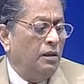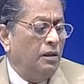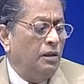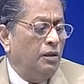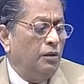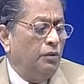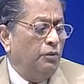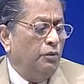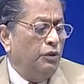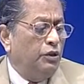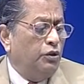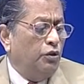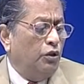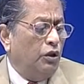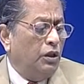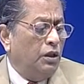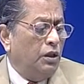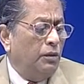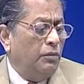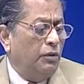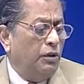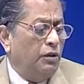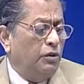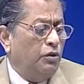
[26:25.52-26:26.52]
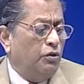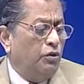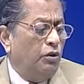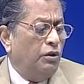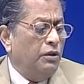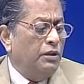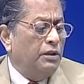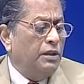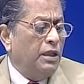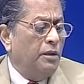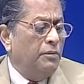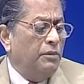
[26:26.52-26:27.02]
We talk about
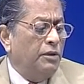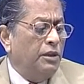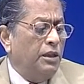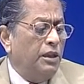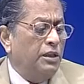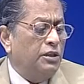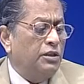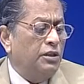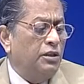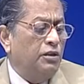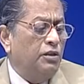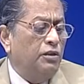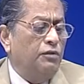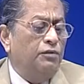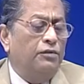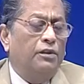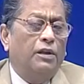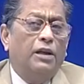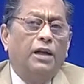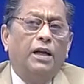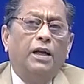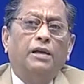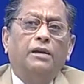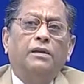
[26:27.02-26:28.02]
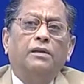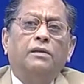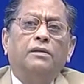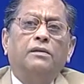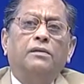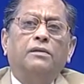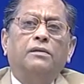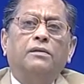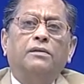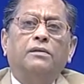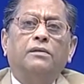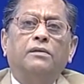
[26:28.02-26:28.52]
contamination of land.
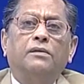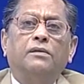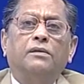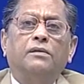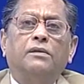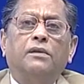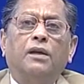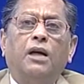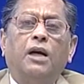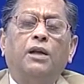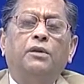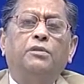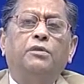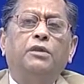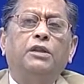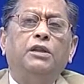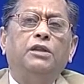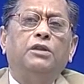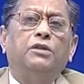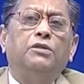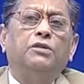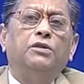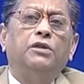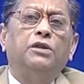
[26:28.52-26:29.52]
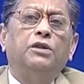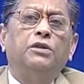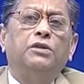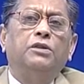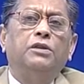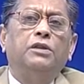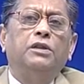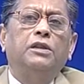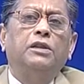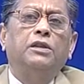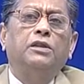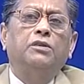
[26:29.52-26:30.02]
Are we
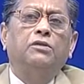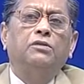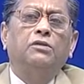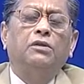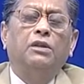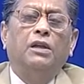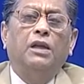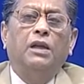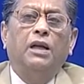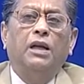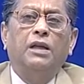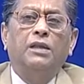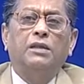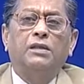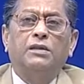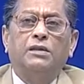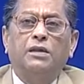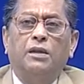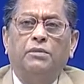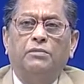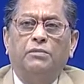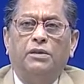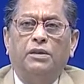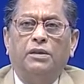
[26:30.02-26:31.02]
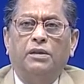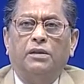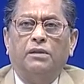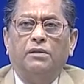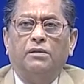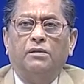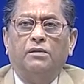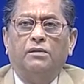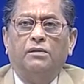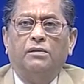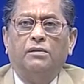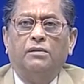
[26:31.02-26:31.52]
introducing into the land something
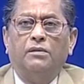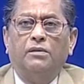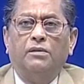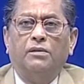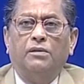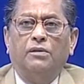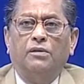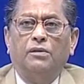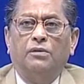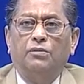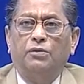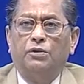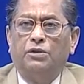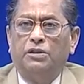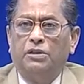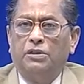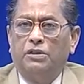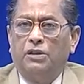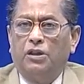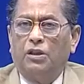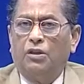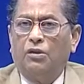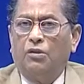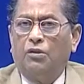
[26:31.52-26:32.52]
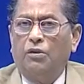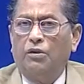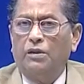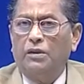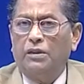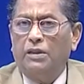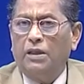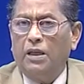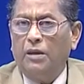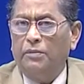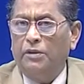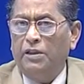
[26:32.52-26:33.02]
which is a
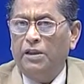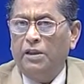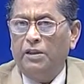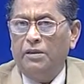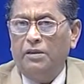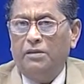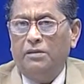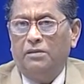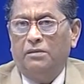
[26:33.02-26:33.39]
contaminant?